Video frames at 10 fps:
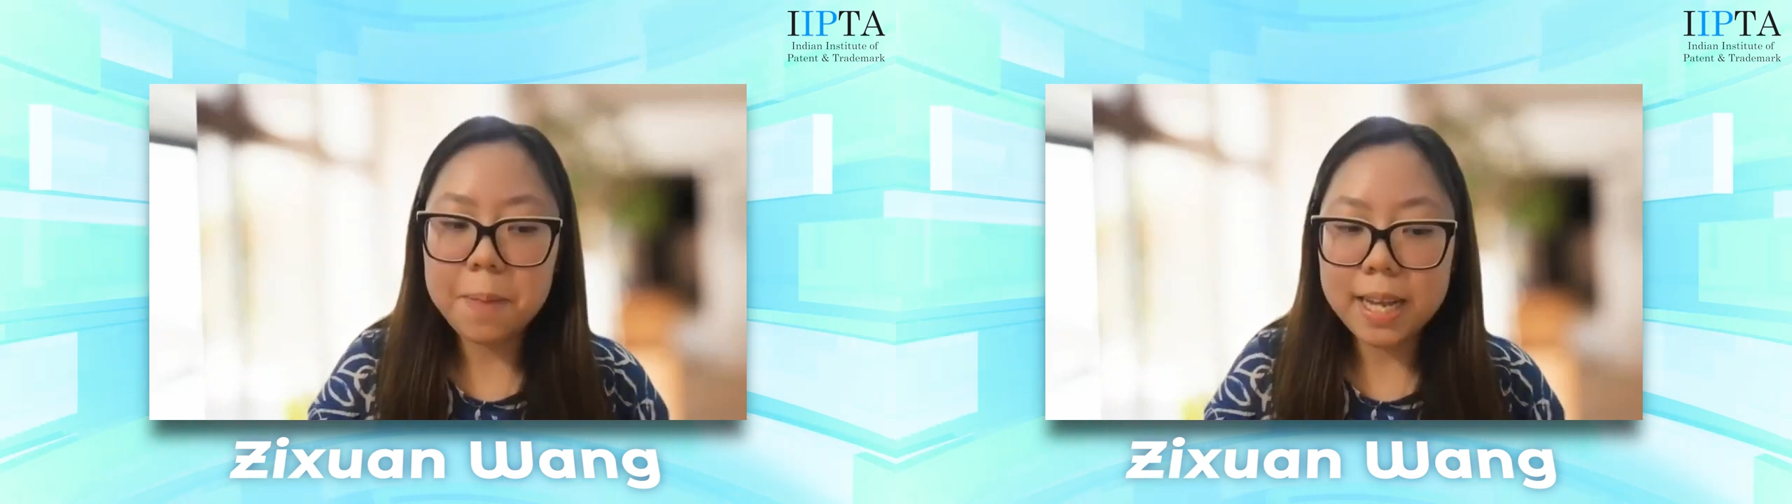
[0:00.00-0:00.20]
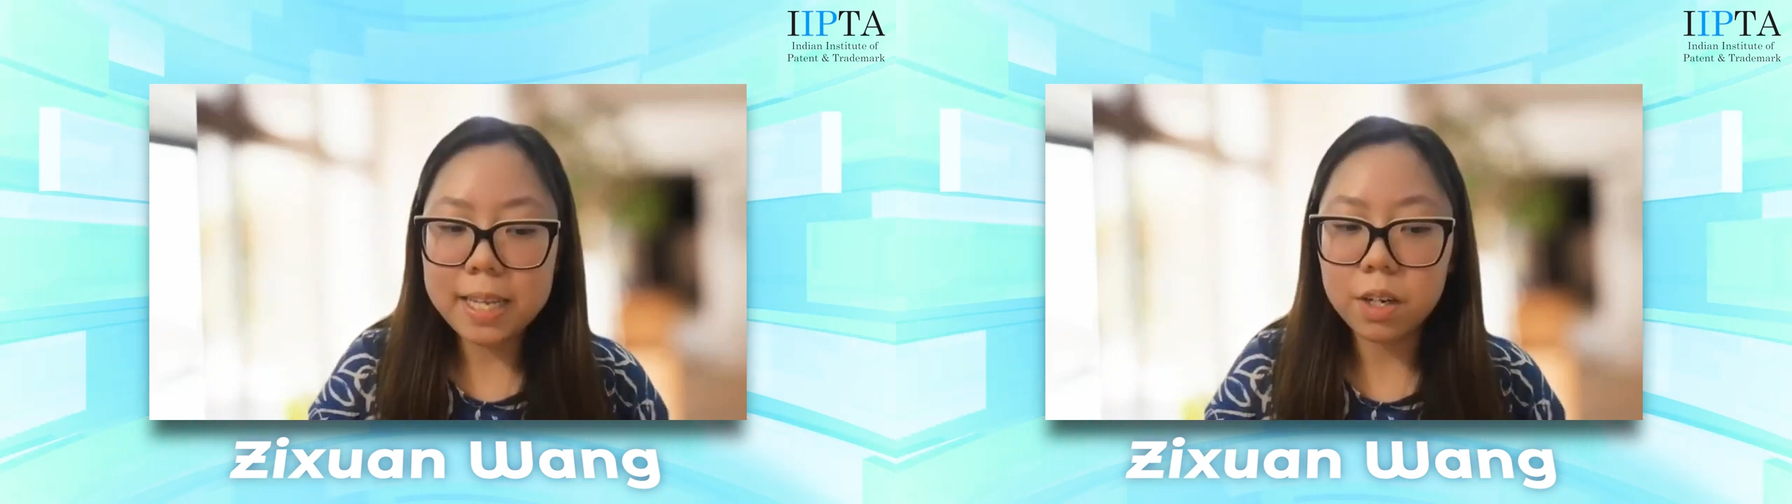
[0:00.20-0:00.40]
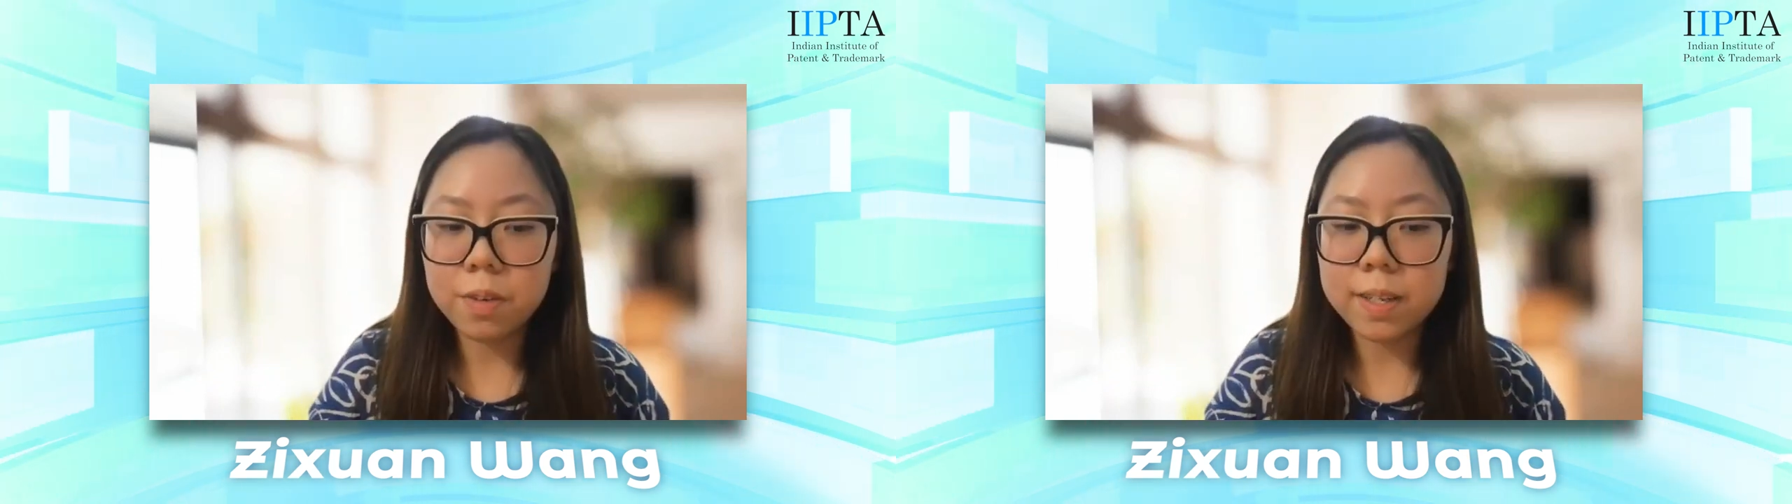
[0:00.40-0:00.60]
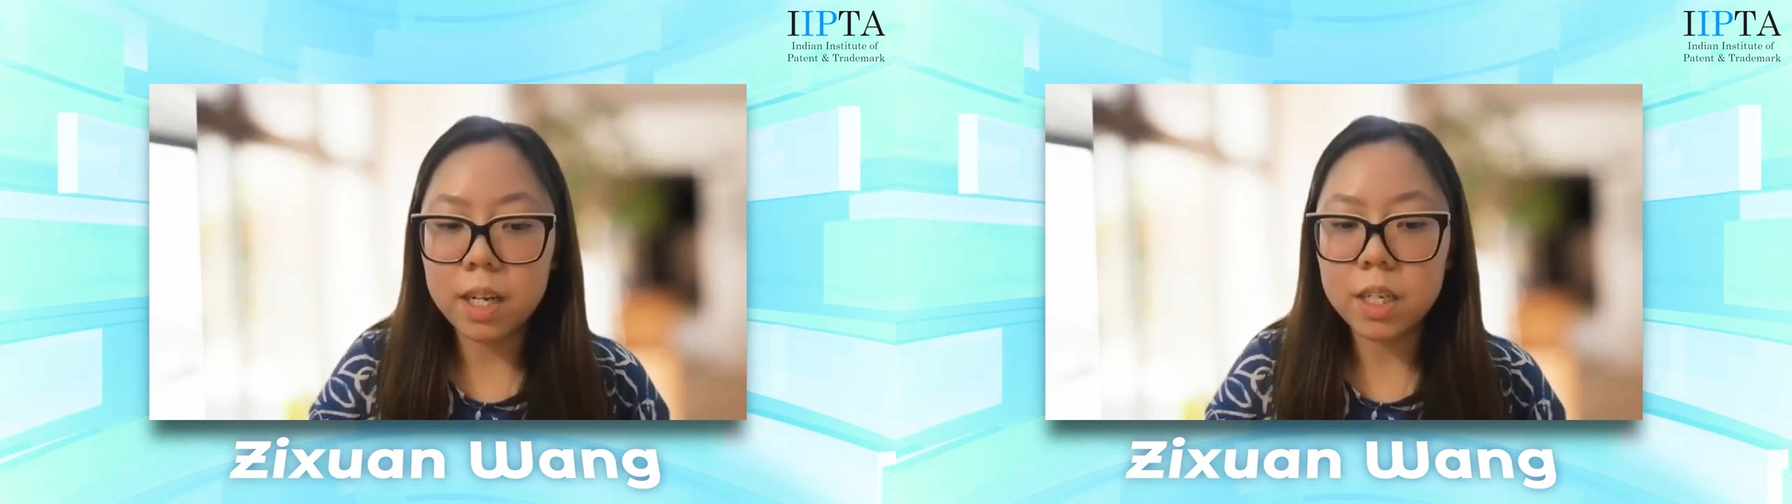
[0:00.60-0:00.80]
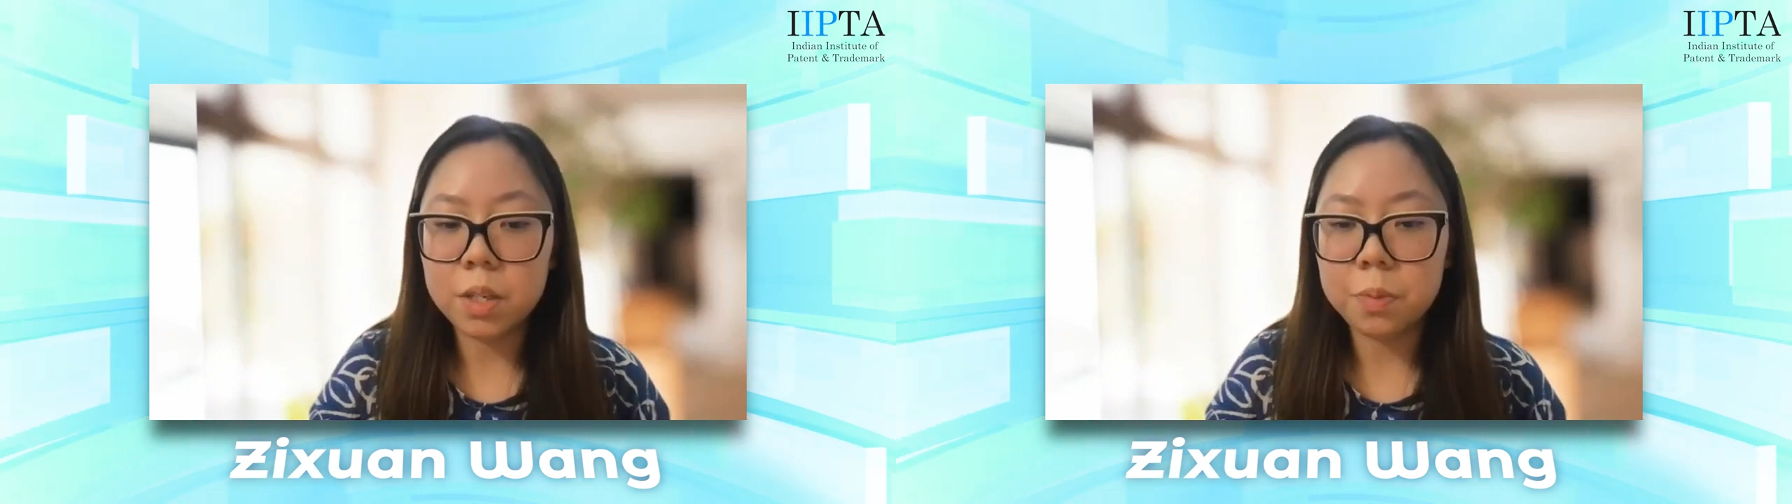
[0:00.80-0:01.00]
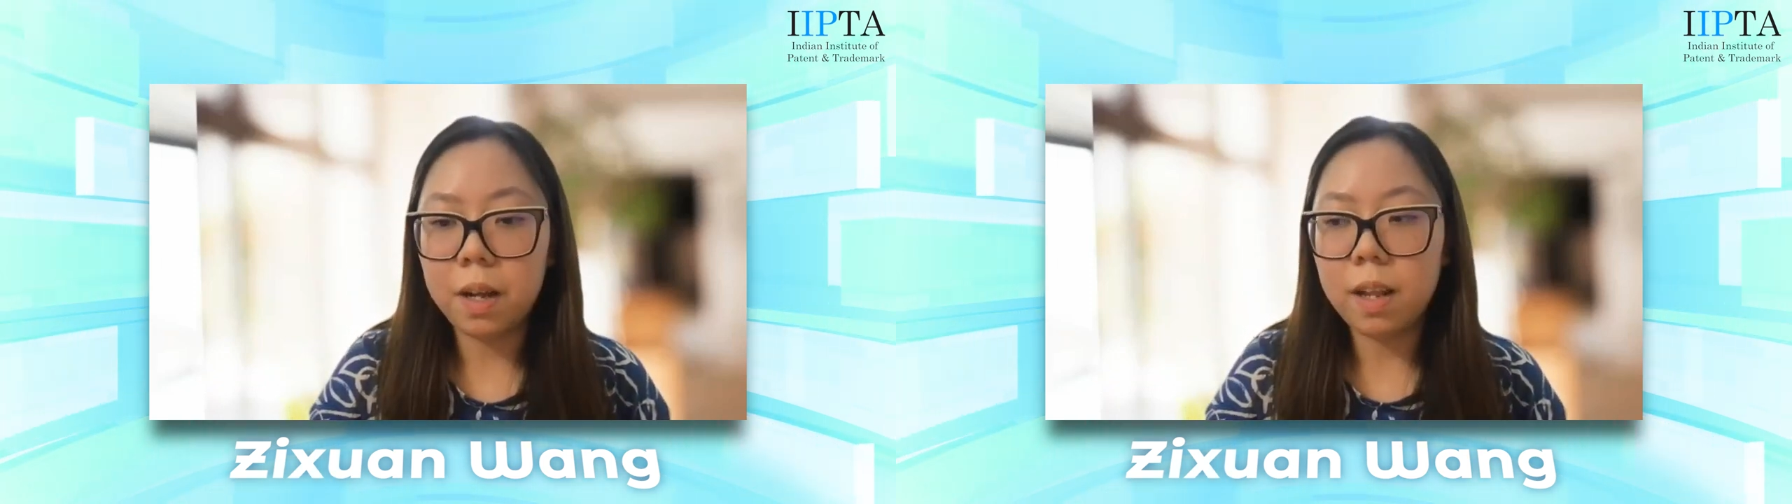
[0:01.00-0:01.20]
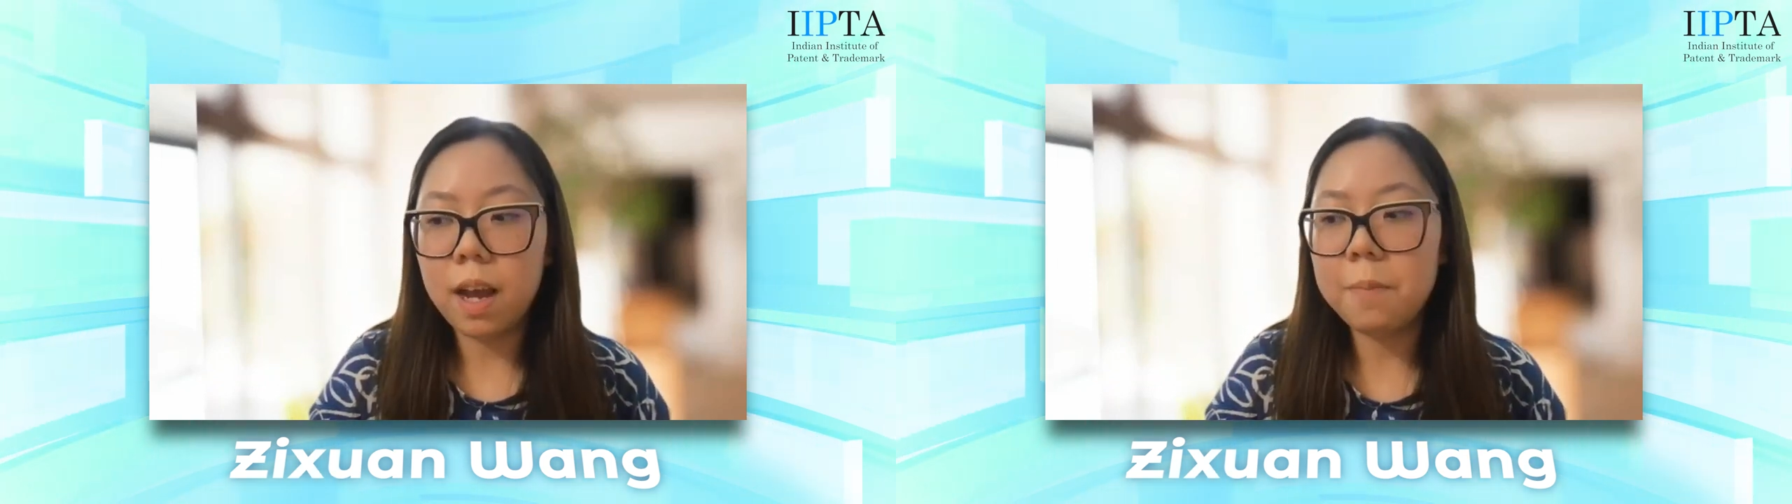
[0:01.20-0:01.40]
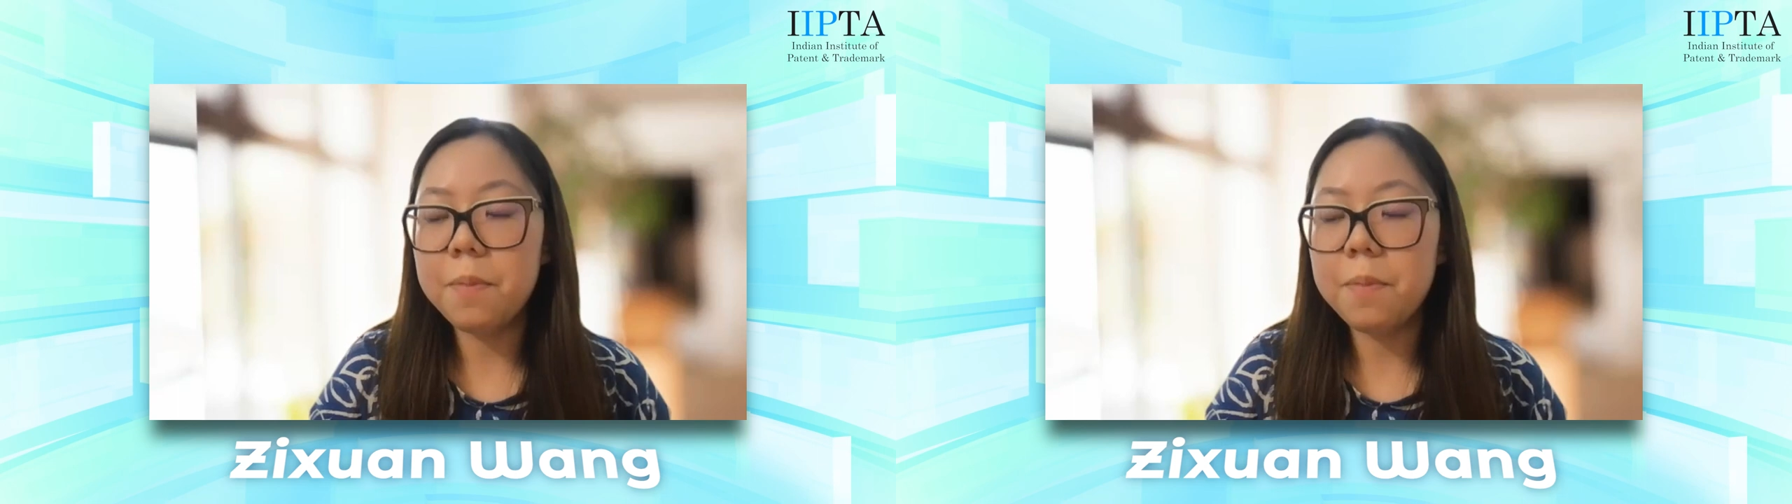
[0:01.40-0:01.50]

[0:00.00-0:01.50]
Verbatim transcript: basic research as well.